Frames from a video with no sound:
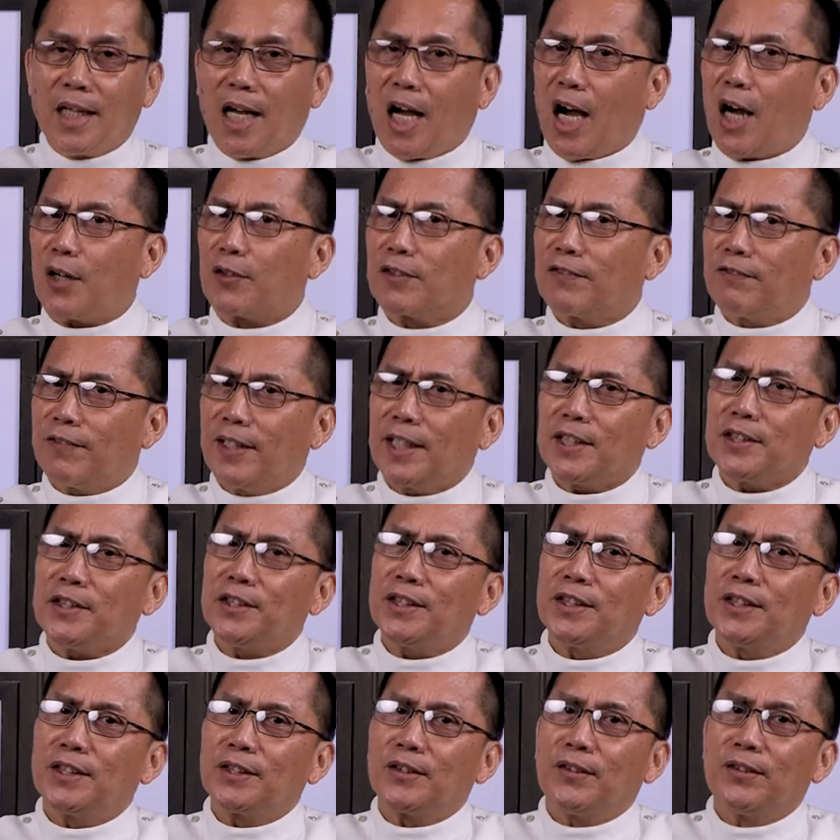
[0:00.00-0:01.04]
Our
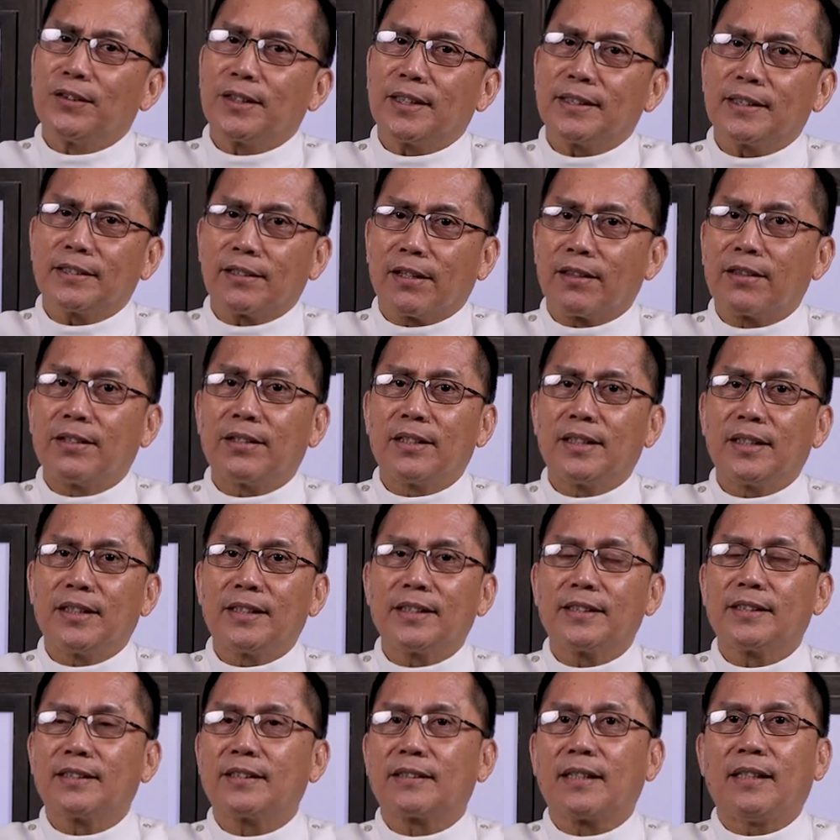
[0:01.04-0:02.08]
reflection on this third
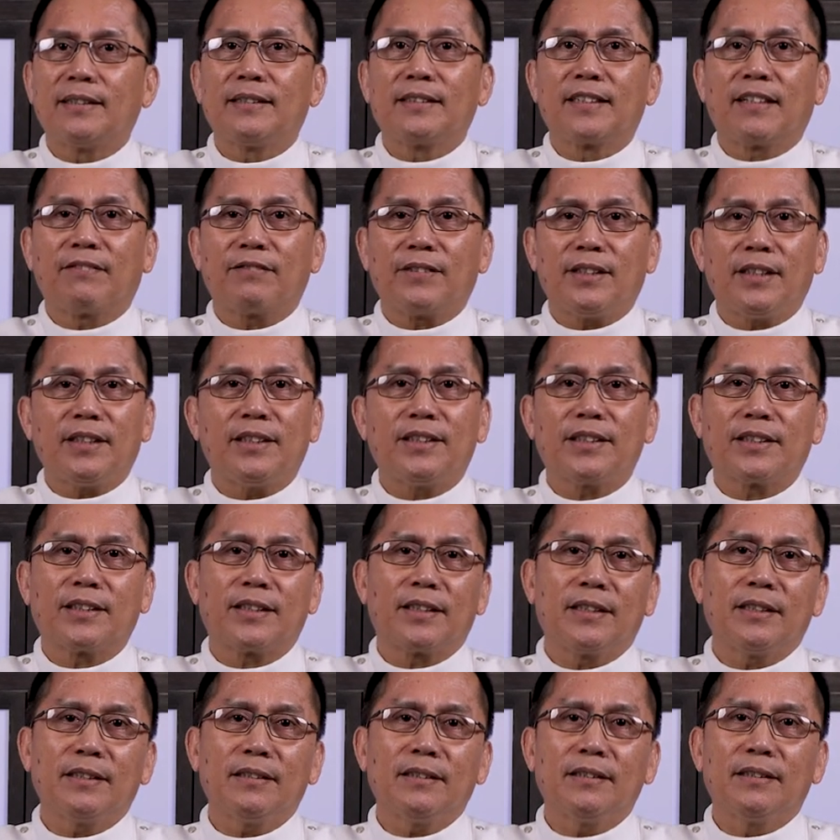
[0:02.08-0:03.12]
Sunday of
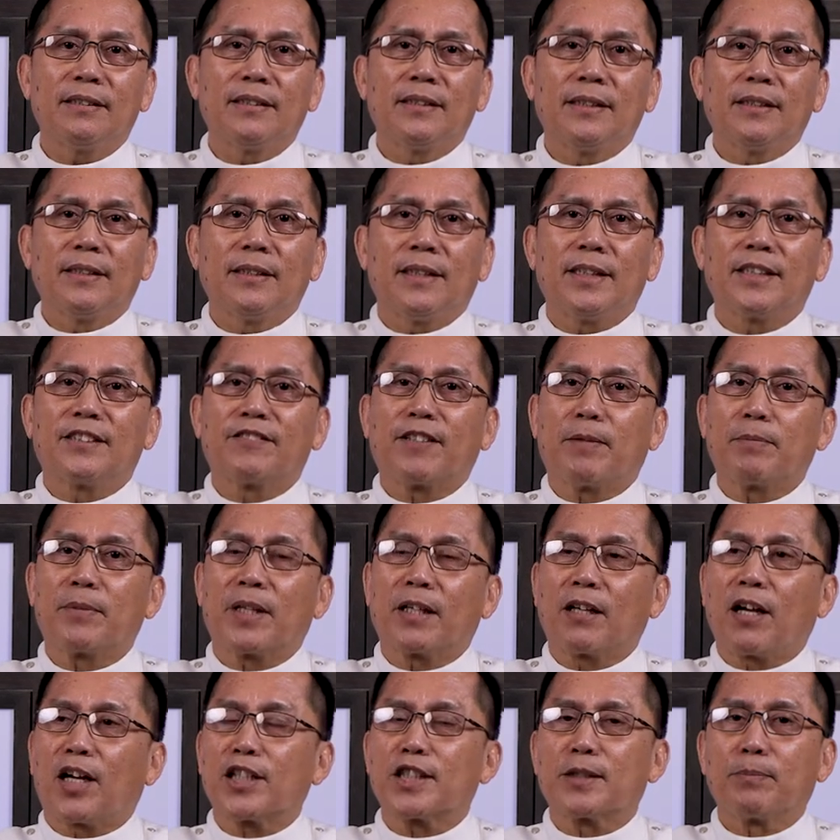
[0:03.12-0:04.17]
Easter is from the
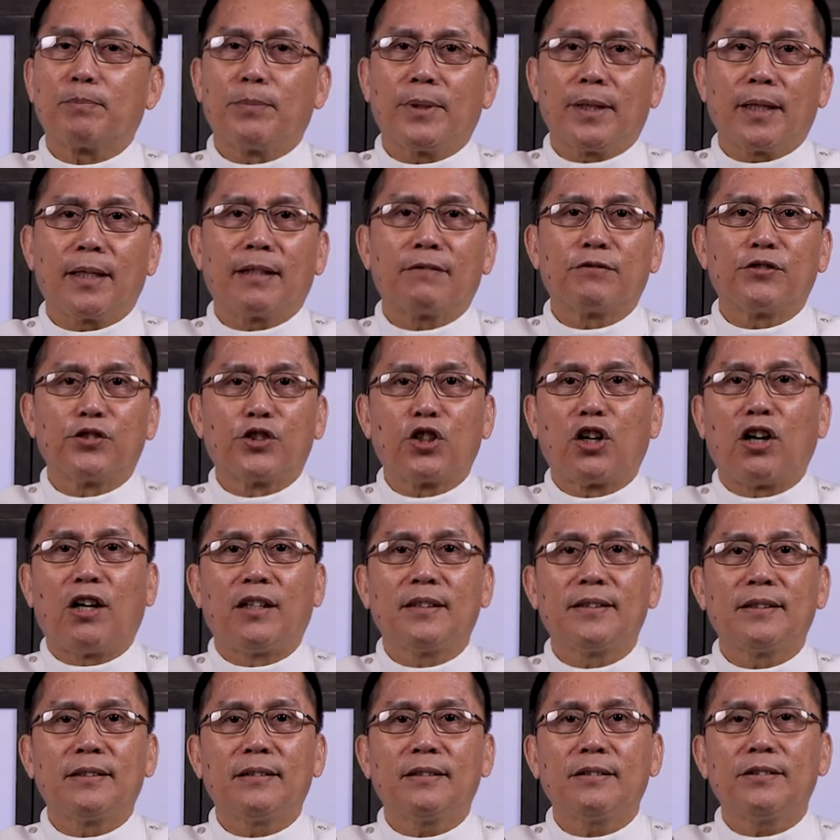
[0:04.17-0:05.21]
Gospel of
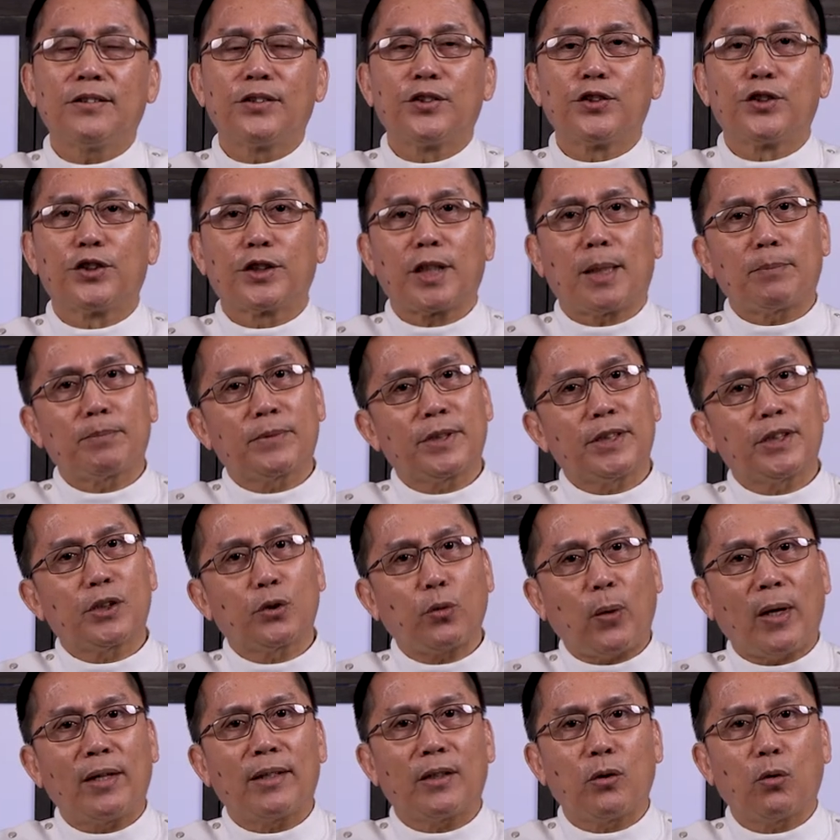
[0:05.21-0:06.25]
John, chapter
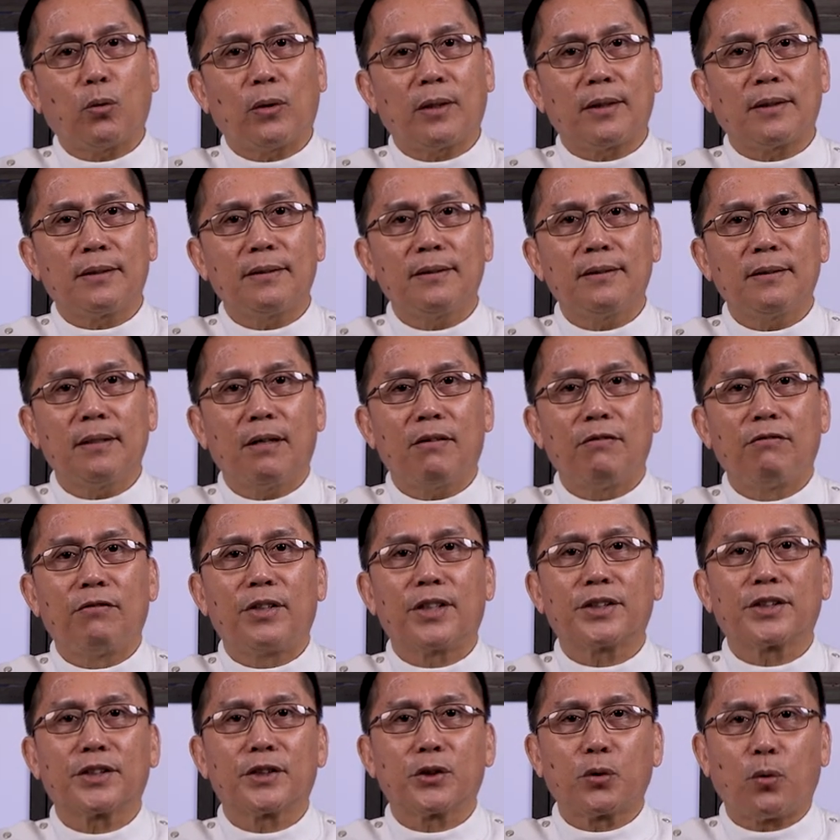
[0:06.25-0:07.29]
21,
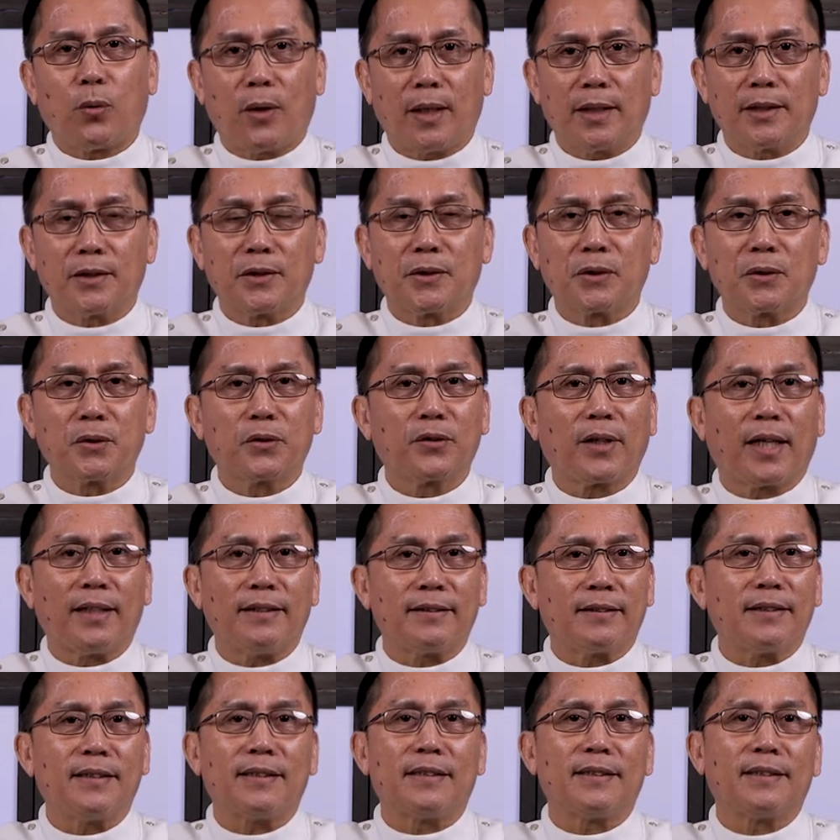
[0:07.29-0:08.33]
verses 1 to
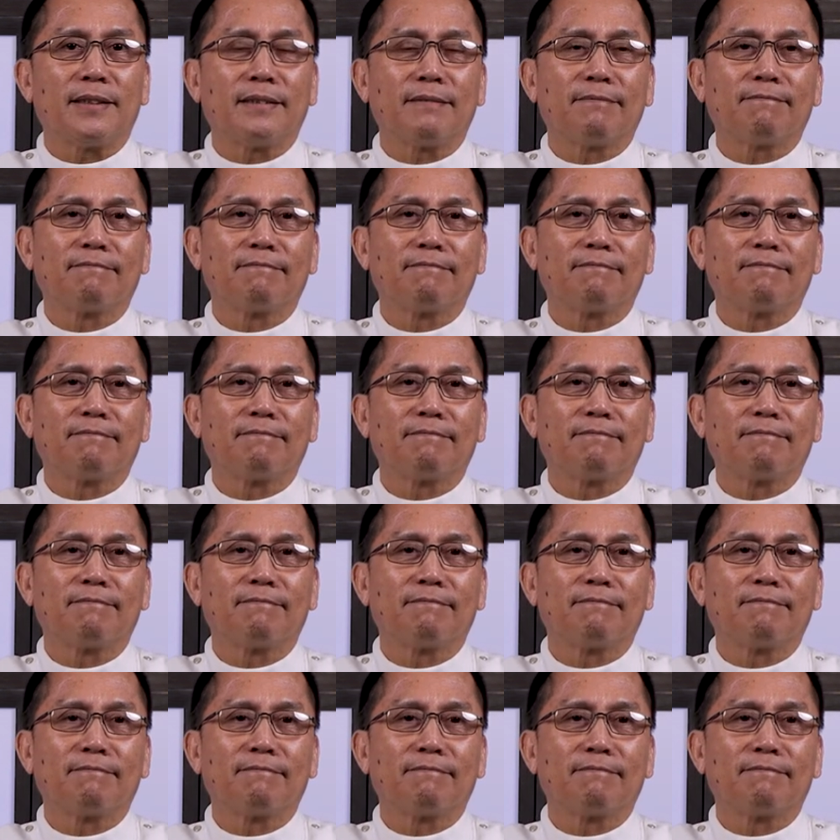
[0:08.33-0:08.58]
19.